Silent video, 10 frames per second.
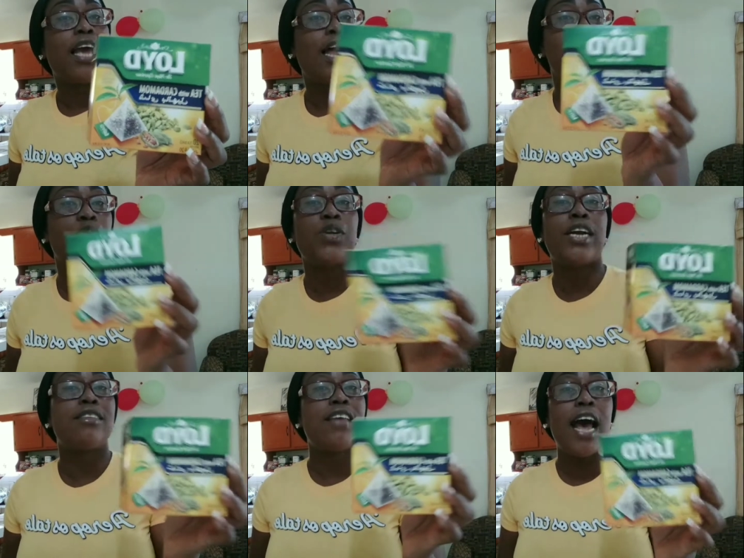helps with your
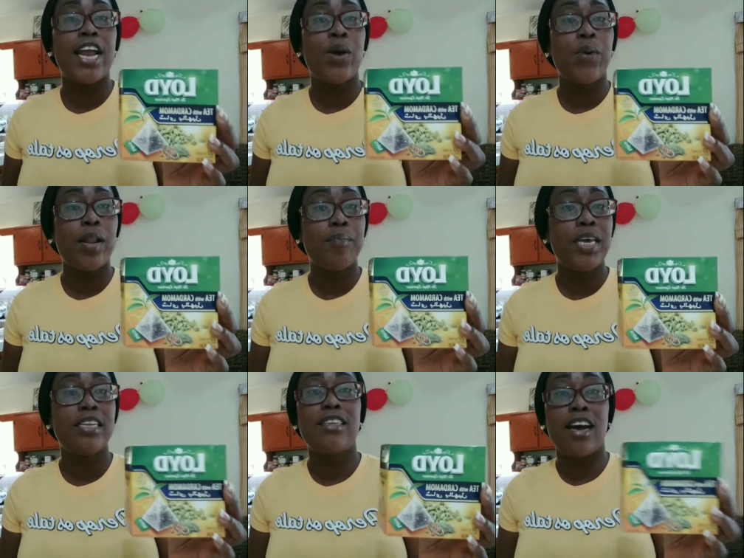entire
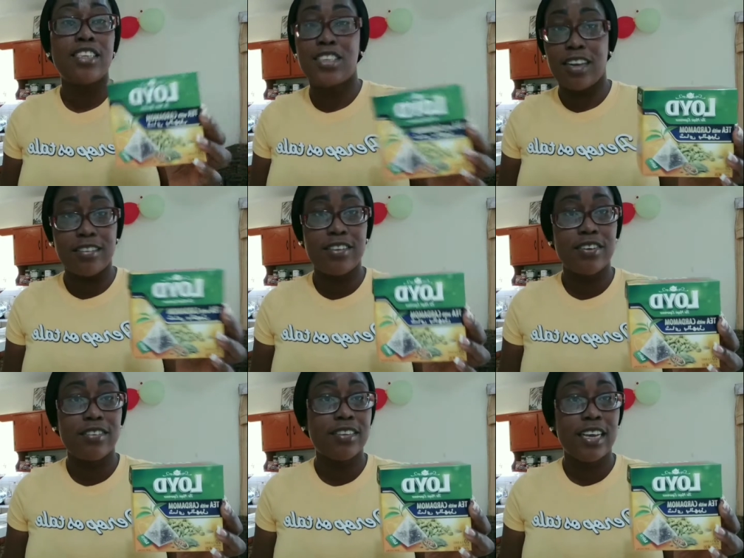well-being, not just your
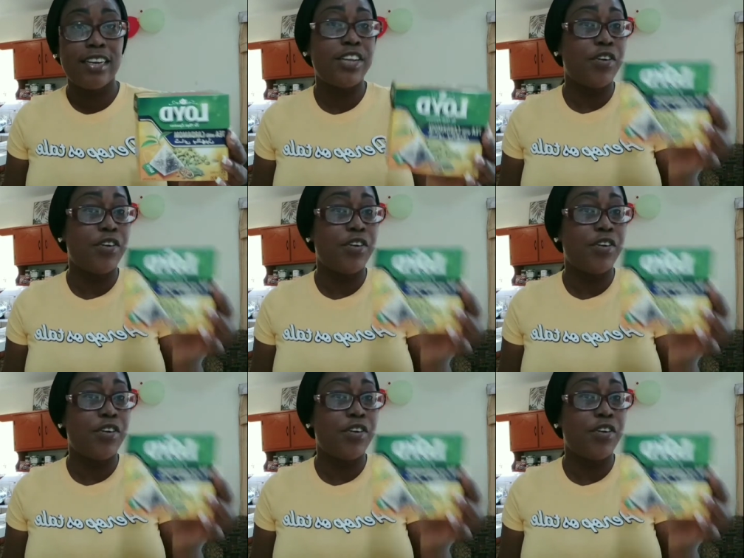skin and your